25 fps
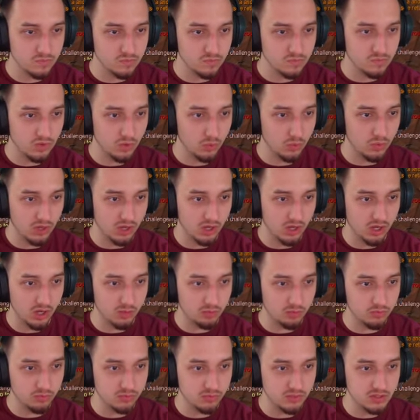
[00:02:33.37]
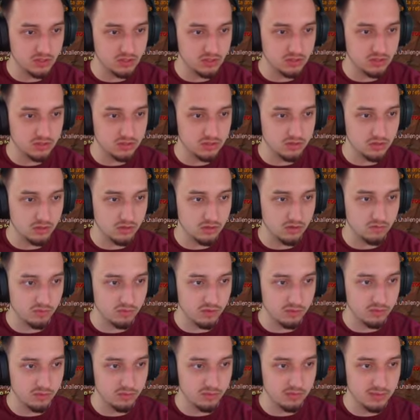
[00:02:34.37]
we got a couple pieces of
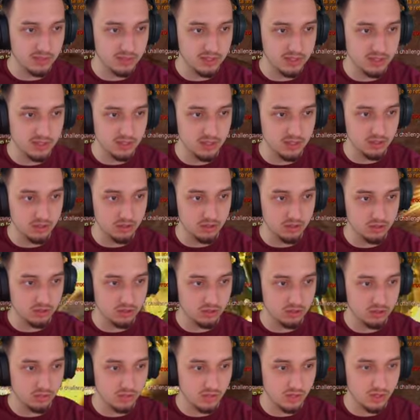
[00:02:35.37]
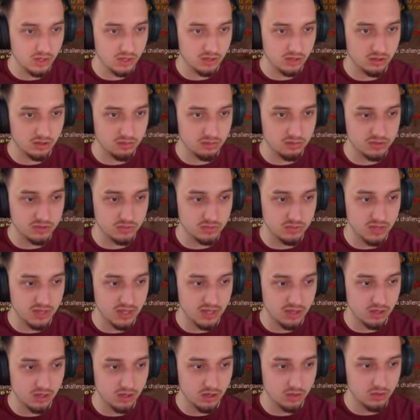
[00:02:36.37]
PvP gear. Got some of
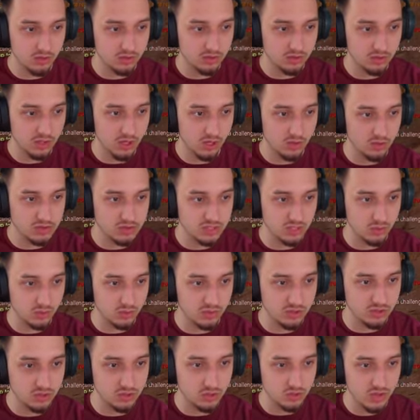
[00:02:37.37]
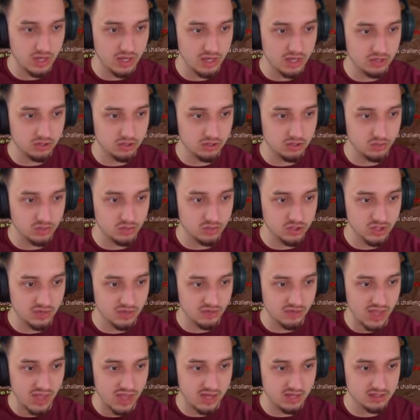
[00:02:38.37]
that going. I was sticking with the two-hander. We just have
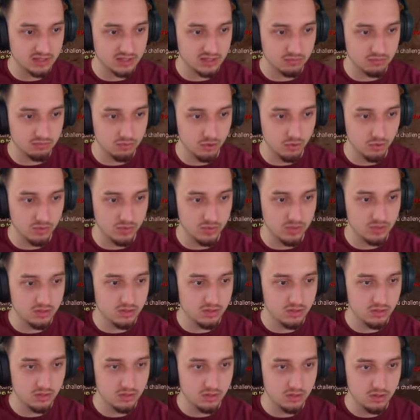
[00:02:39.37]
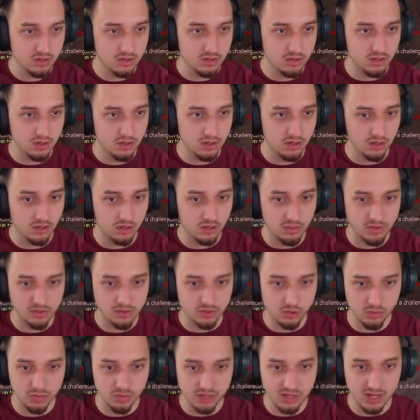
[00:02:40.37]
an axe at the moment. Um, I was
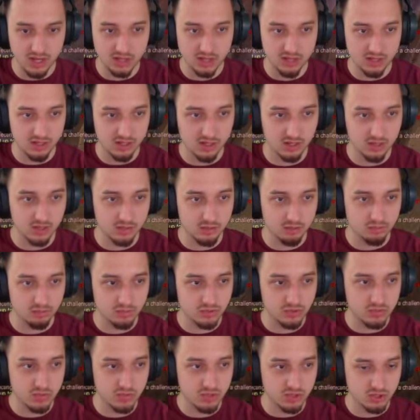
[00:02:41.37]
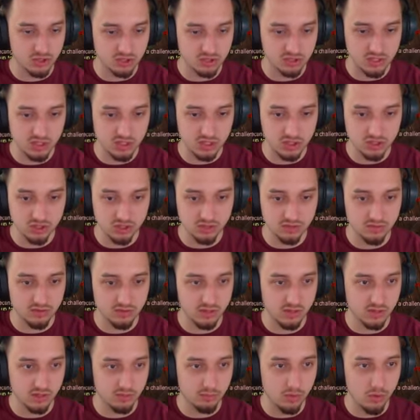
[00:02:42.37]
hoping I got like a, a specialization,
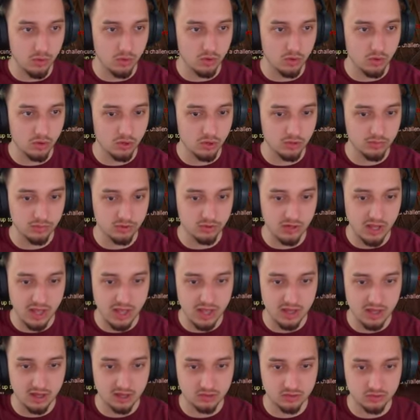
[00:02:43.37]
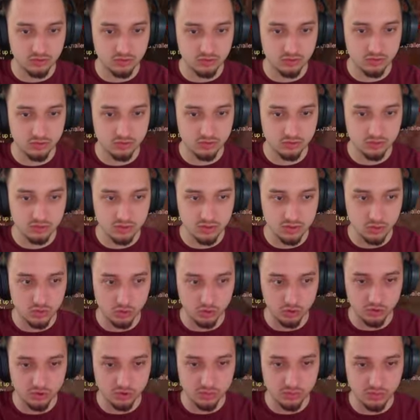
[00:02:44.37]
like a polearm or axe or
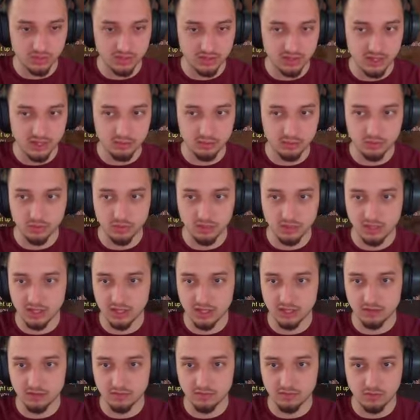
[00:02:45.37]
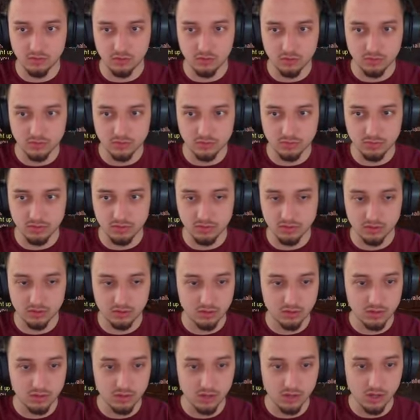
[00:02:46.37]
sword or something like that, but we didn't get any of those. But
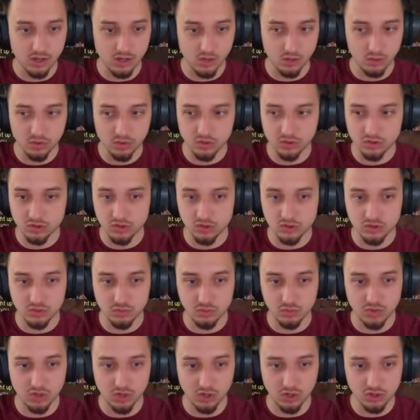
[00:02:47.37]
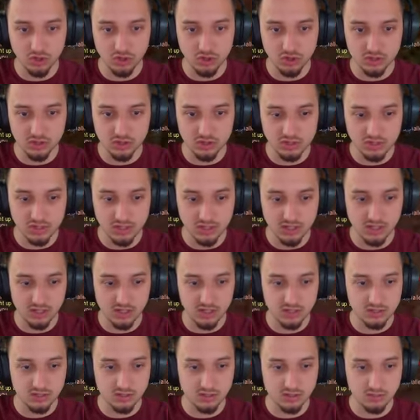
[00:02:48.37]
uh, we're going to do some dungeons
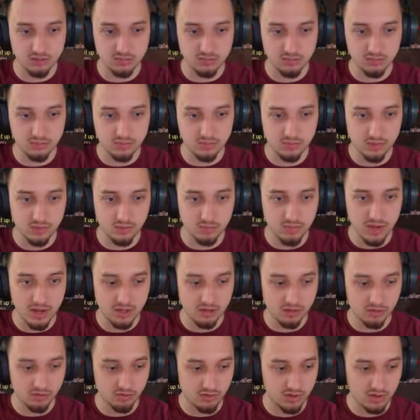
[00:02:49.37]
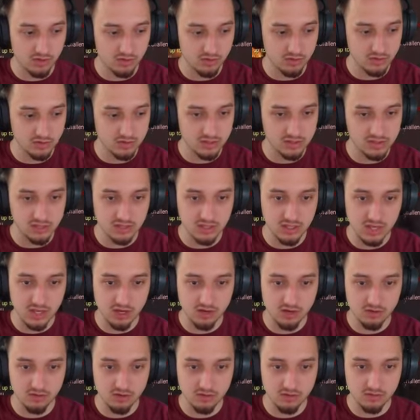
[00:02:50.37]
and some Battlegrounds and see
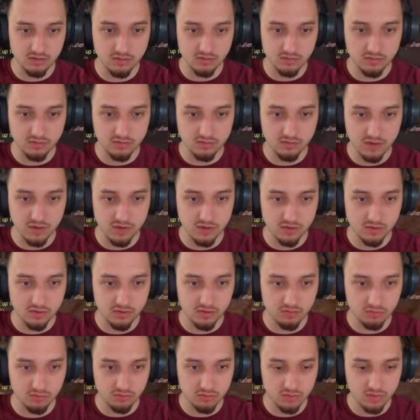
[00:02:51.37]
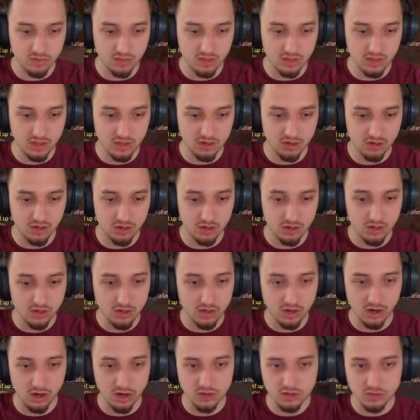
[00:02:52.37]
how they fare through there.
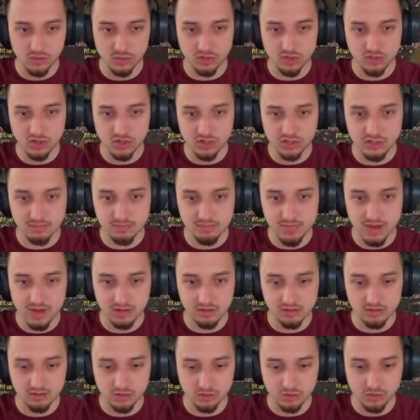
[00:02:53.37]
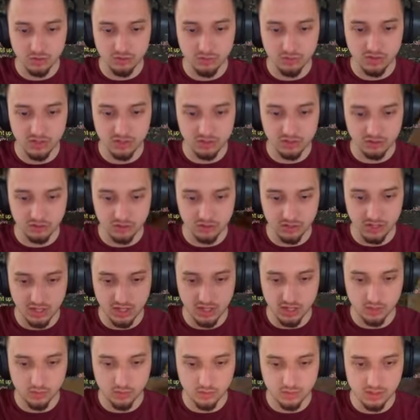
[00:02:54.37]
I also want to try some Mana Storm because there's a lot of
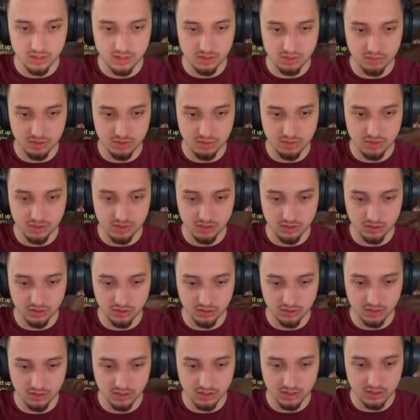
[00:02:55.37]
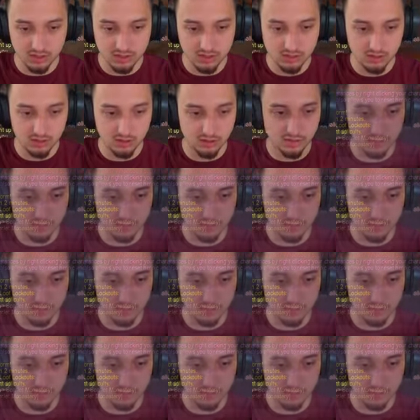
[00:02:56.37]
AoE that might be a good idea.